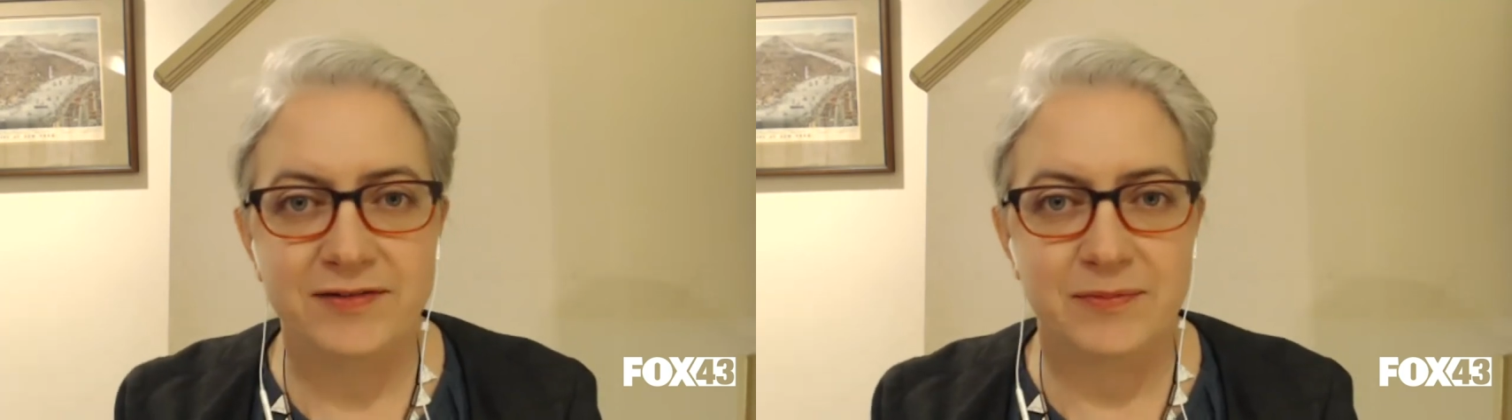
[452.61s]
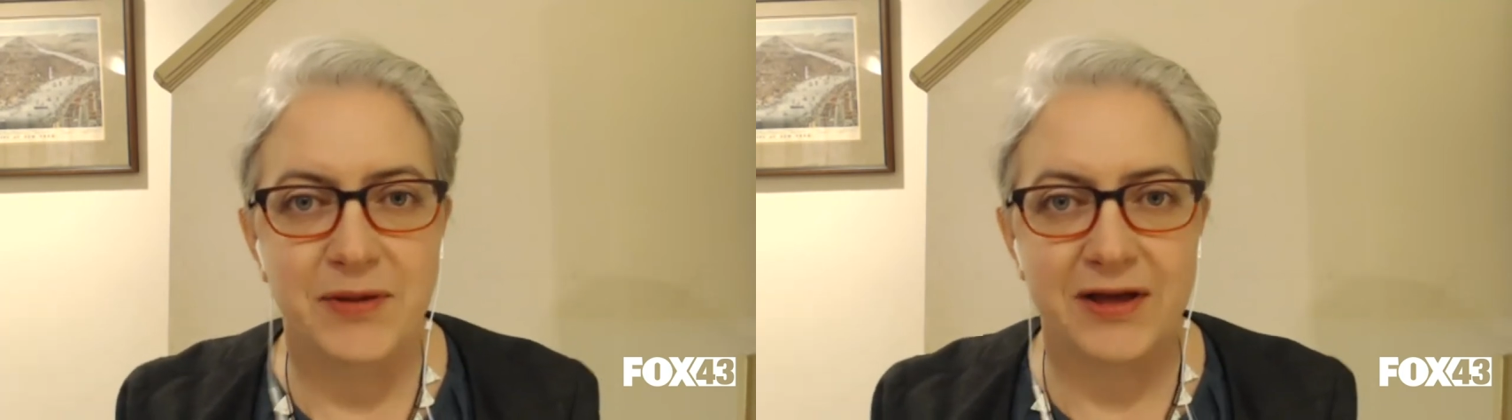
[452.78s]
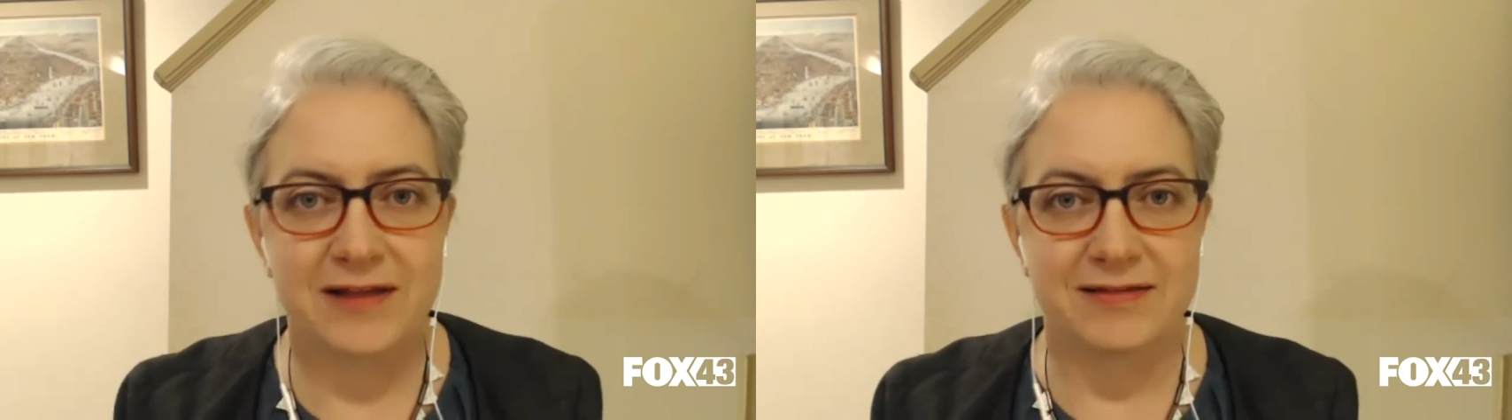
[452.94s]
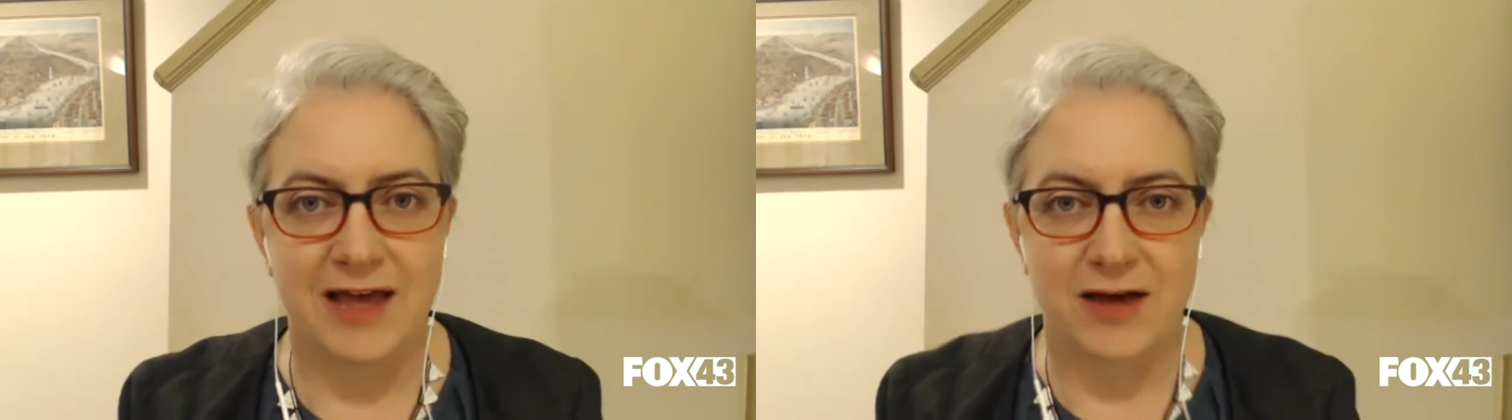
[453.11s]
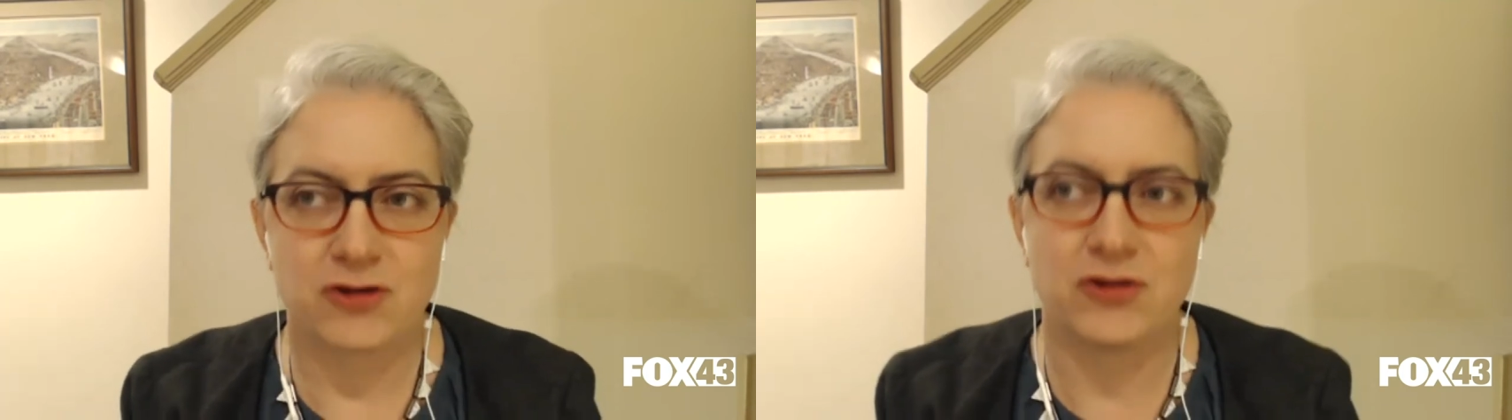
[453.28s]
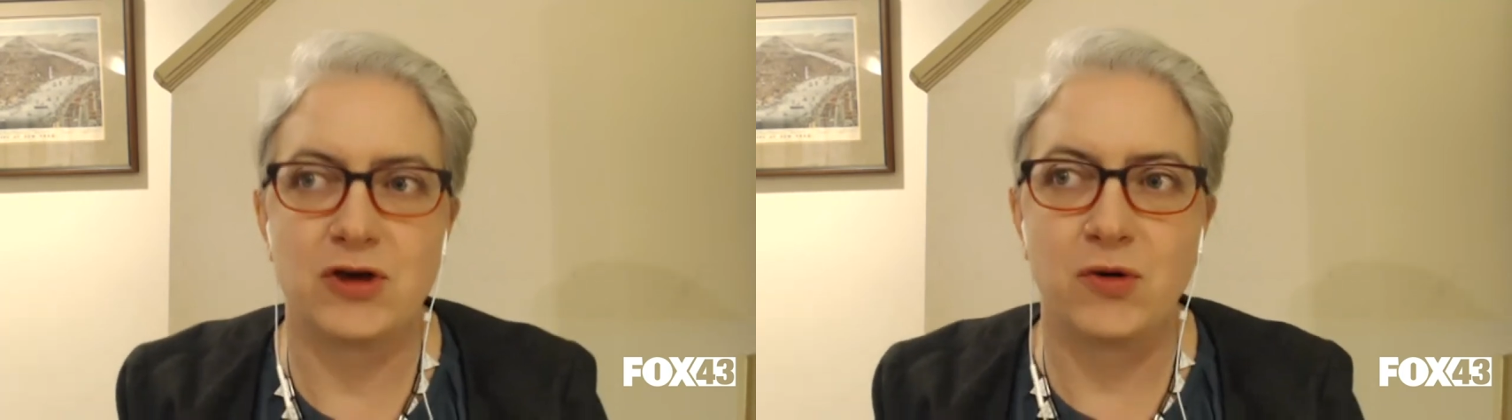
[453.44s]
but it's
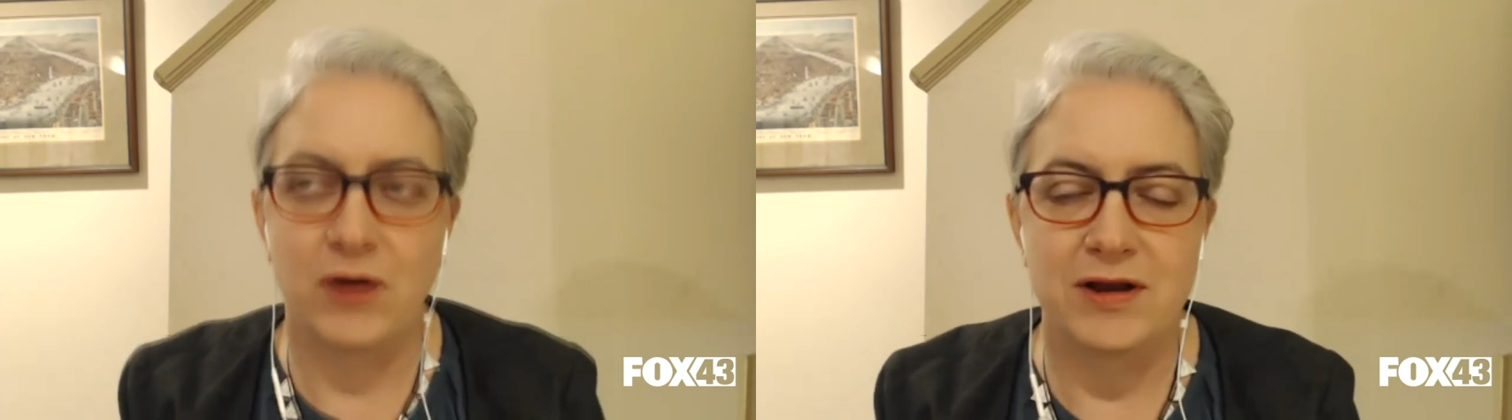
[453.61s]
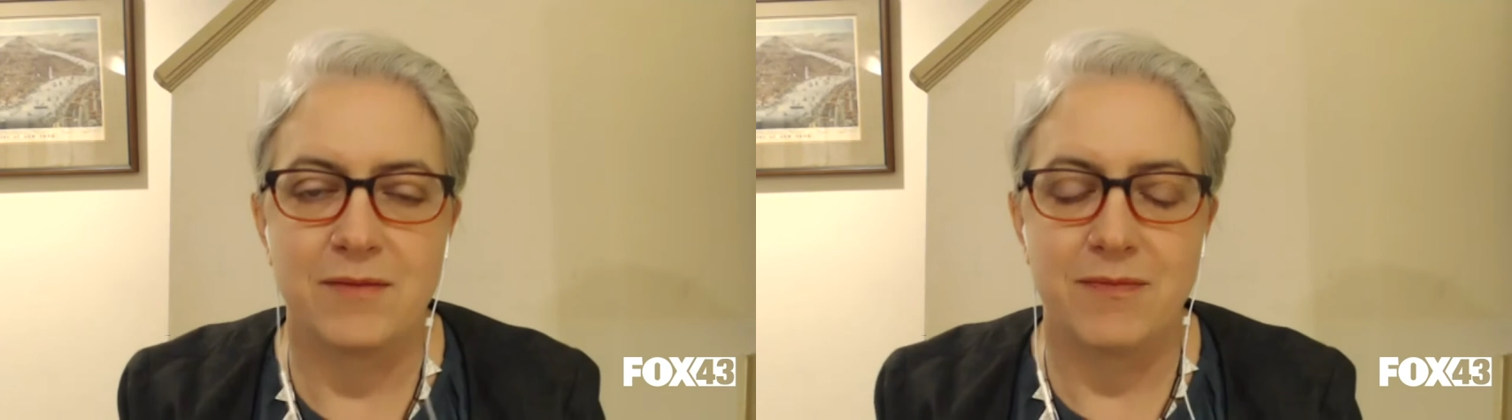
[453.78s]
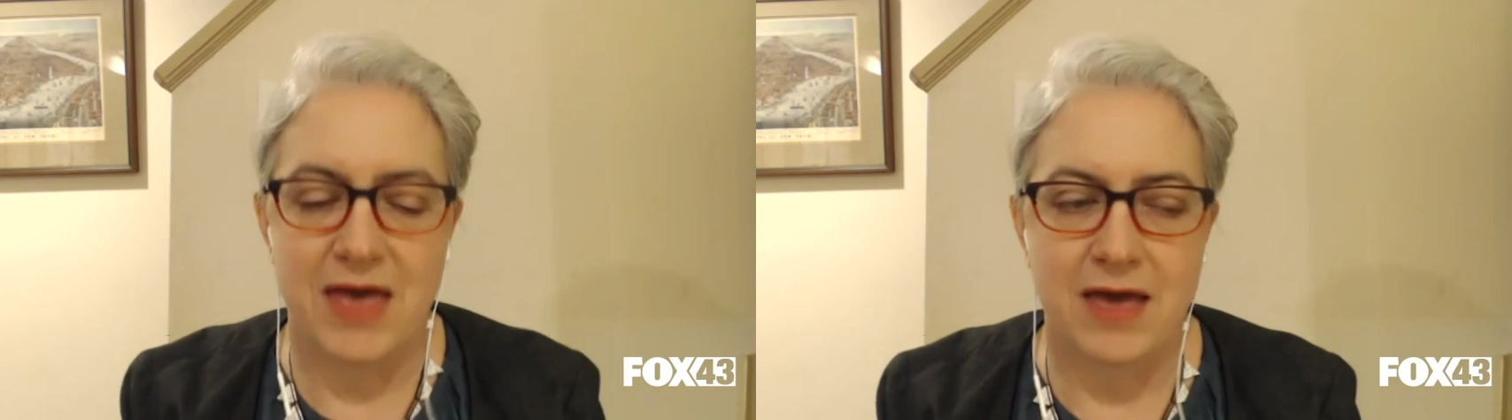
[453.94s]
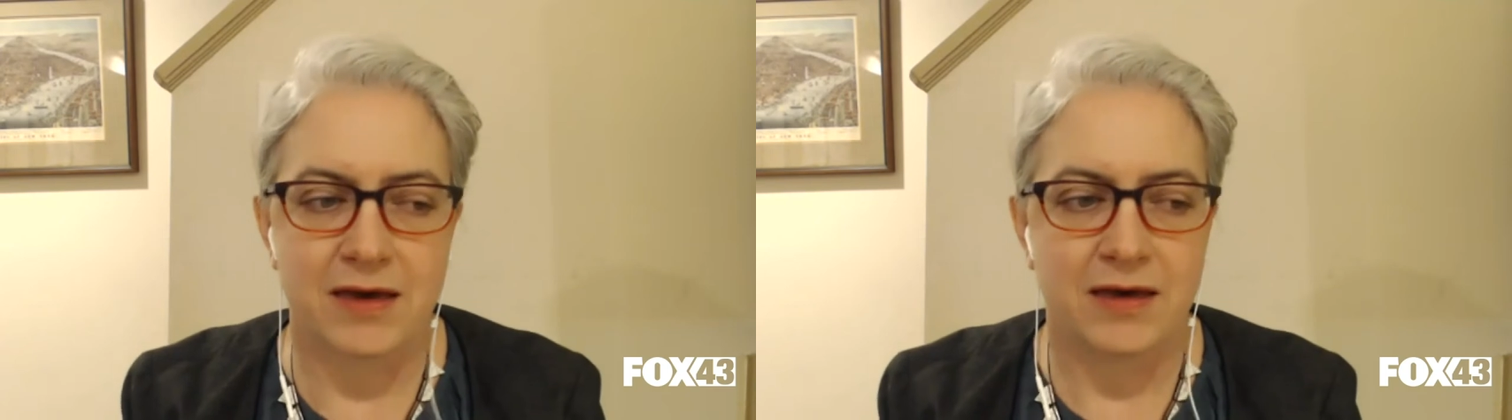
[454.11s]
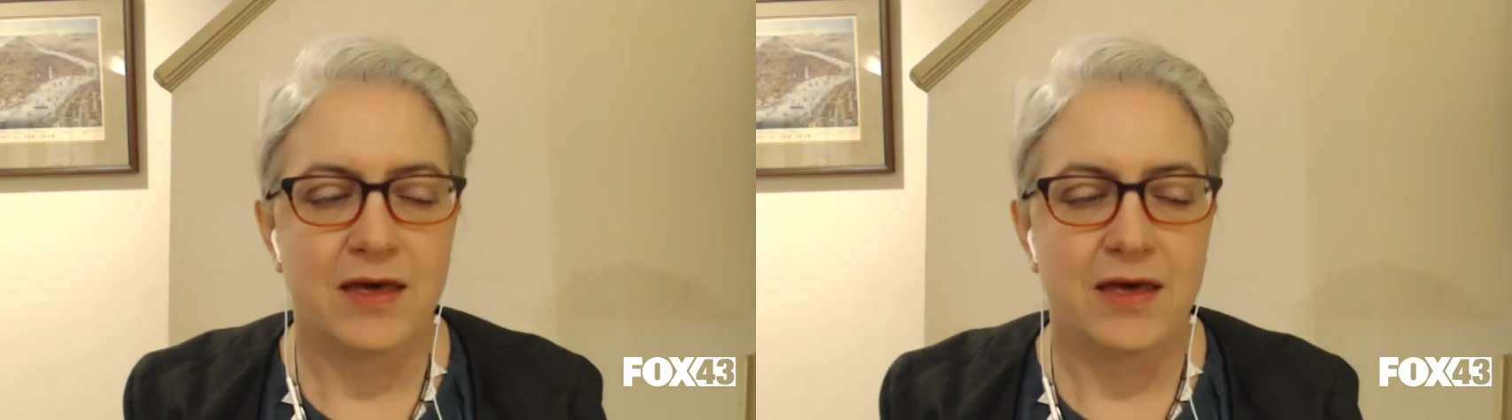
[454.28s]
actually going to make